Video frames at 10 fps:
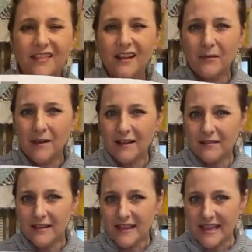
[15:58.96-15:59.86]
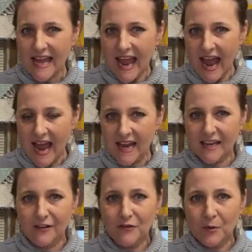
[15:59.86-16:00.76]
Think about that
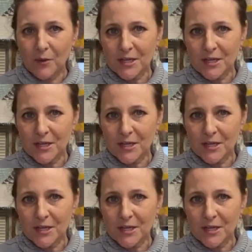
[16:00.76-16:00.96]
if you